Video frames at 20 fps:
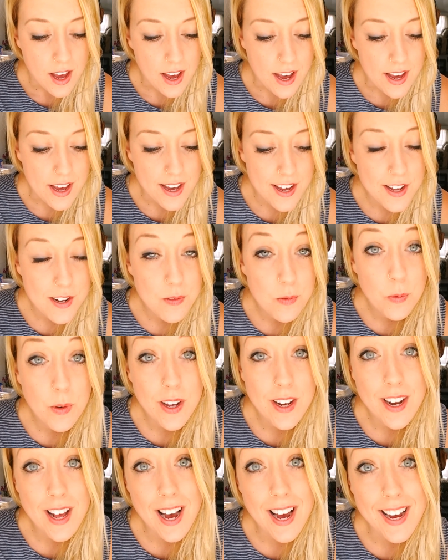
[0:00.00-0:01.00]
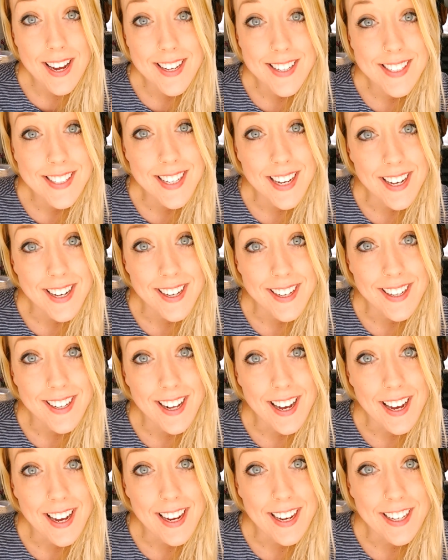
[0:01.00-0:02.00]
And when I saw it,
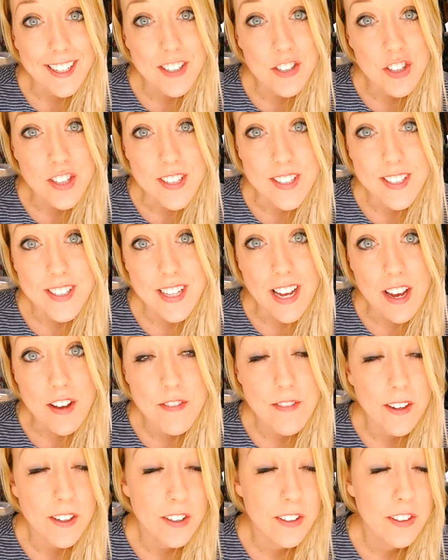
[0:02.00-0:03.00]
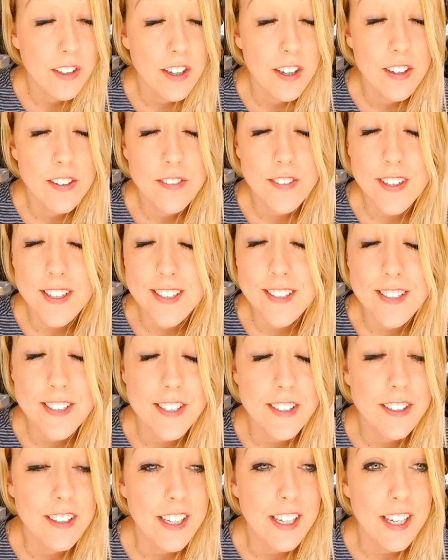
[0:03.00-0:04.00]
I fell in love
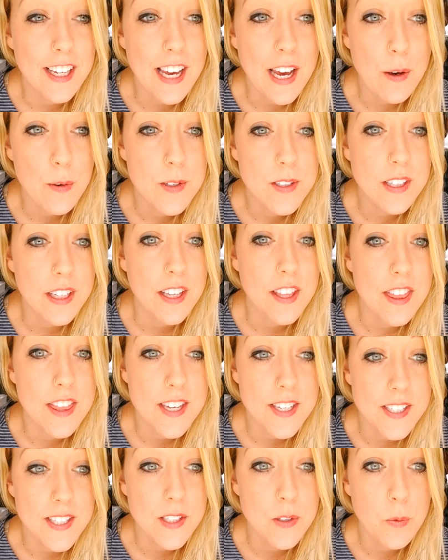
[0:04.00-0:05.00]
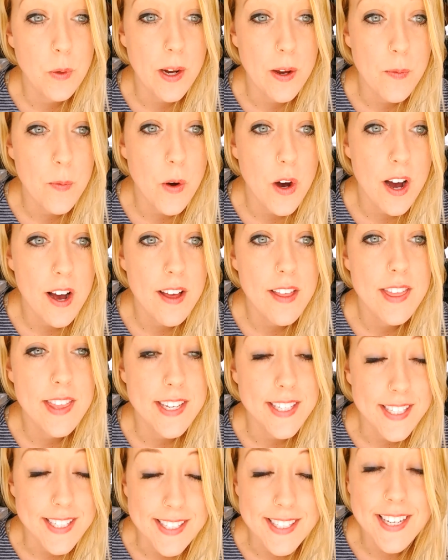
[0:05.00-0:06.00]
instantly. I was like, this is what I want.
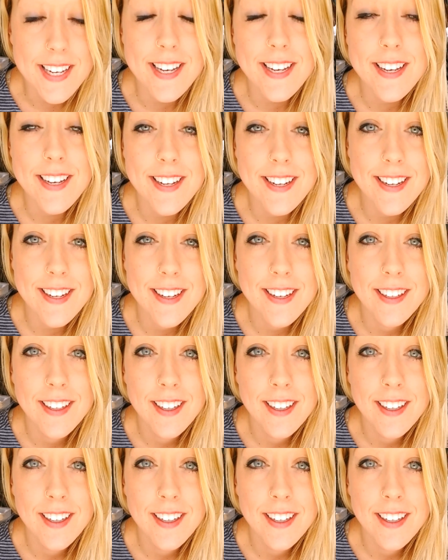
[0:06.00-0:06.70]
This is it.